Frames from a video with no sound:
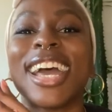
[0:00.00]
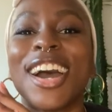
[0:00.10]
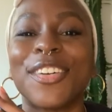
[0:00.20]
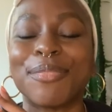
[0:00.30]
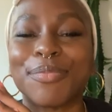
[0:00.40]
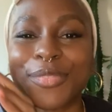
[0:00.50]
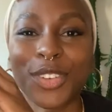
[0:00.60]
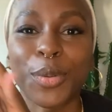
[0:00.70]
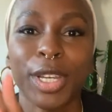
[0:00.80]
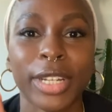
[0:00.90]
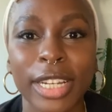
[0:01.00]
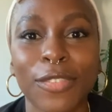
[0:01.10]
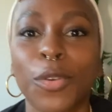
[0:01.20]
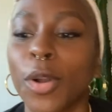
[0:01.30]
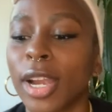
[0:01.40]
now for what you're here
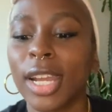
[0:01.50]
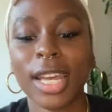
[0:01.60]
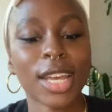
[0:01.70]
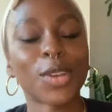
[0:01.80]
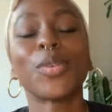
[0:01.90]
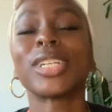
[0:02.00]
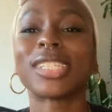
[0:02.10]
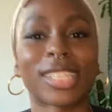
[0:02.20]
for, which is